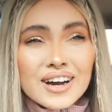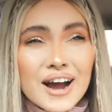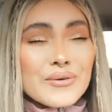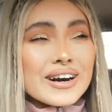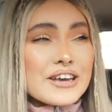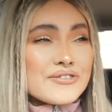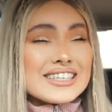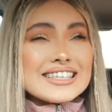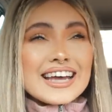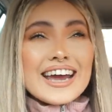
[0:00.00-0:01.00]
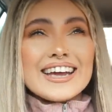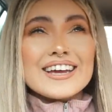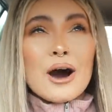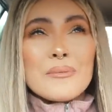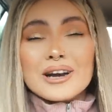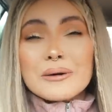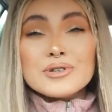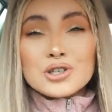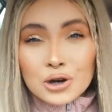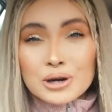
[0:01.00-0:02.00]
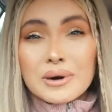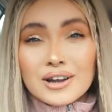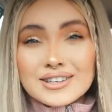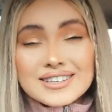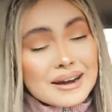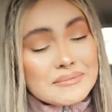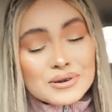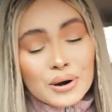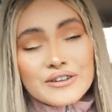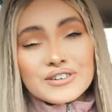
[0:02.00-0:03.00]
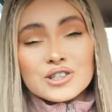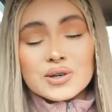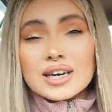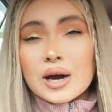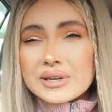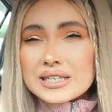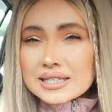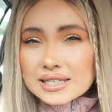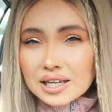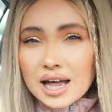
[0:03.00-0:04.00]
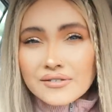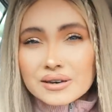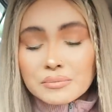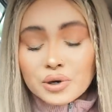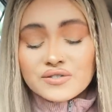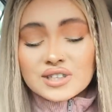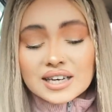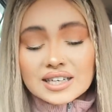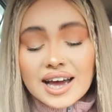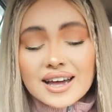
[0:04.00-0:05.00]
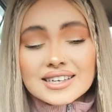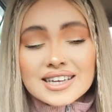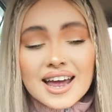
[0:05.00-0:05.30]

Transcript: I wouldn't even say coming up 2 months. I'm not even joking, and we still haven't moved in yet.